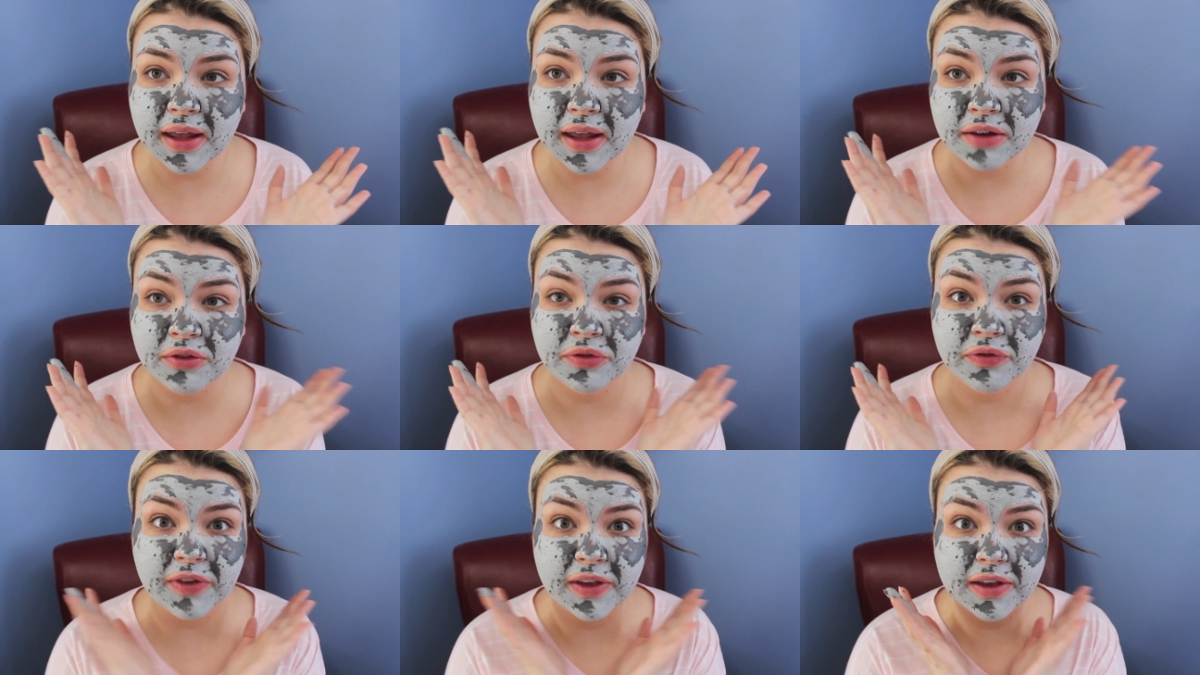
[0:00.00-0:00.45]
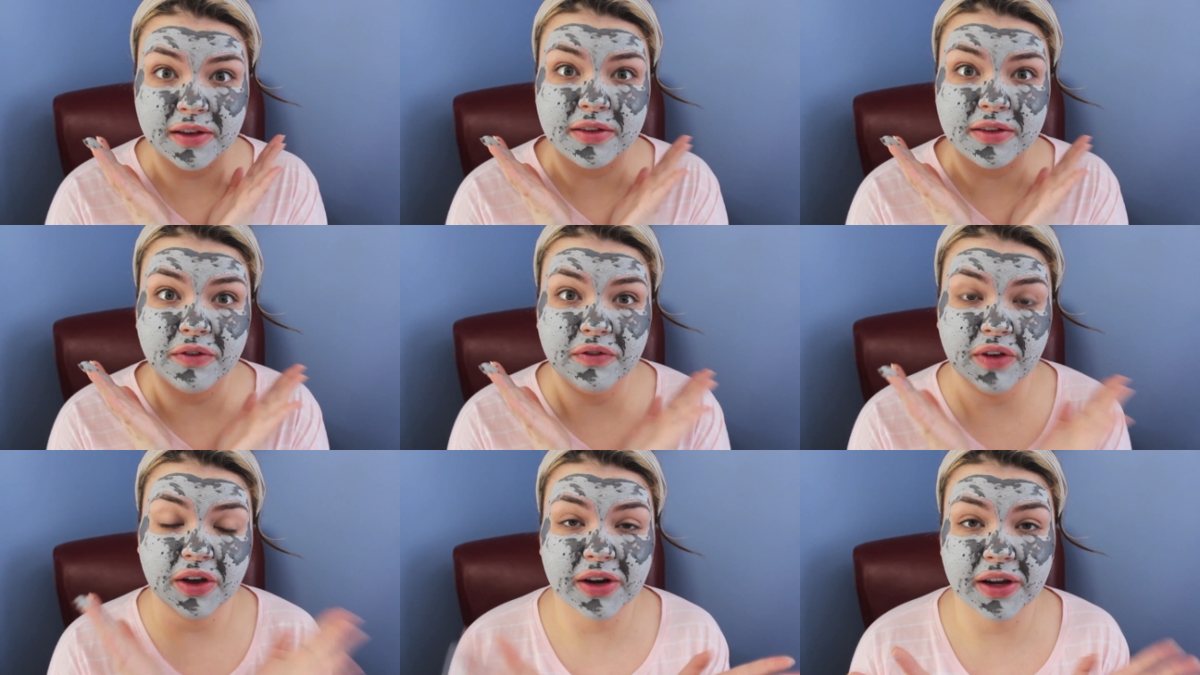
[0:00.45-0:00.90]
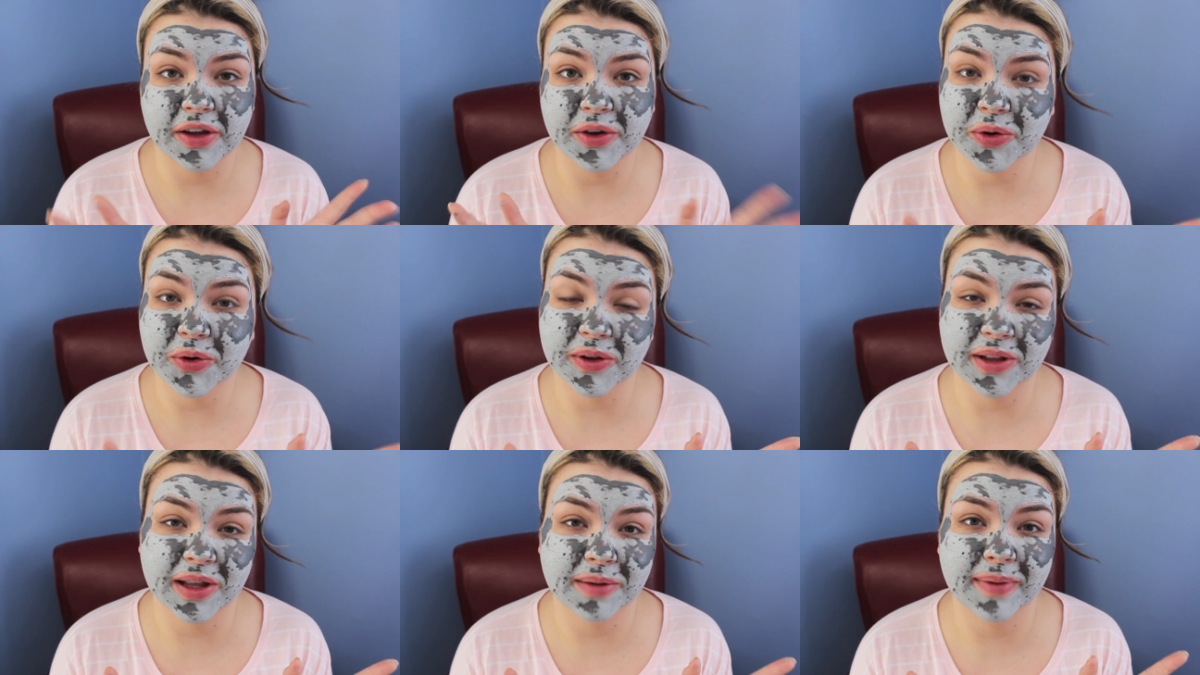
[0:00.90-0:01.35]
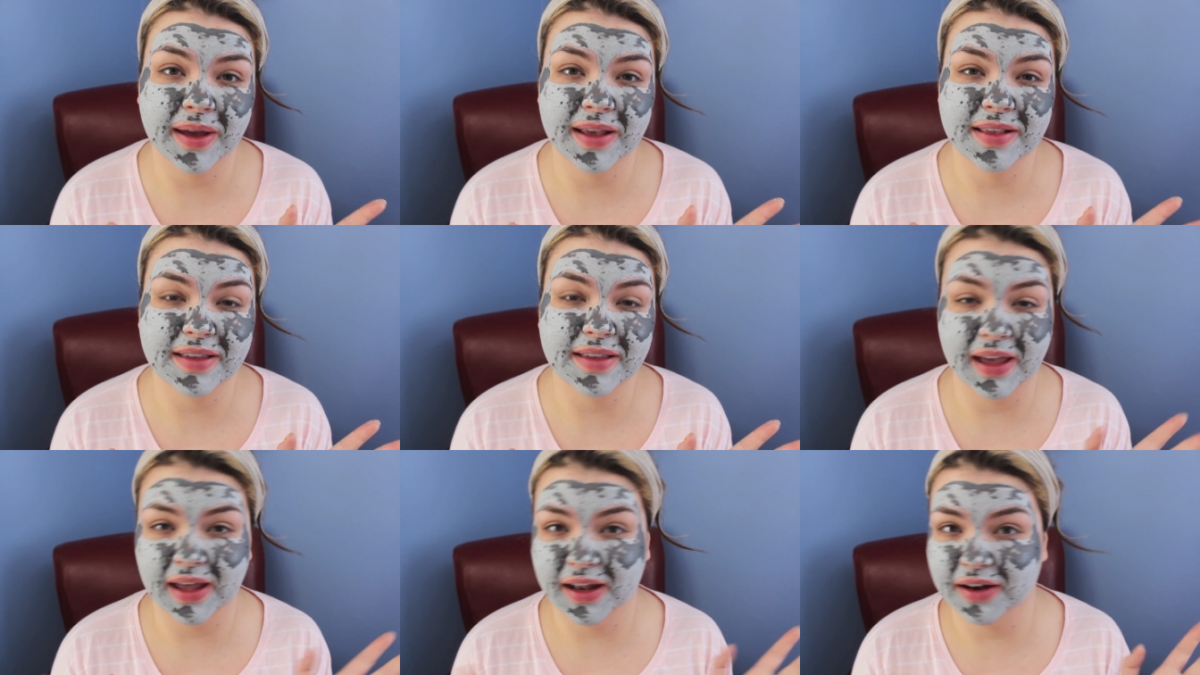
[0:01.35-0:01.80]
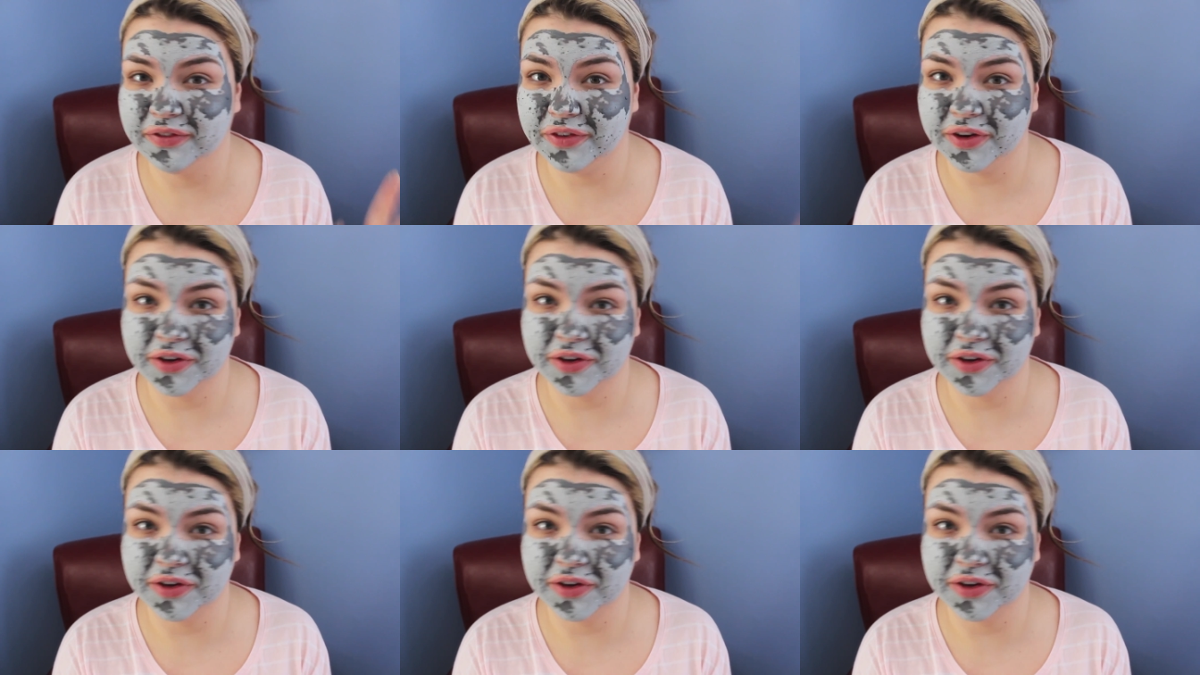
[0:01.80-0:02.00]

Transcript: it feels very cool on my skin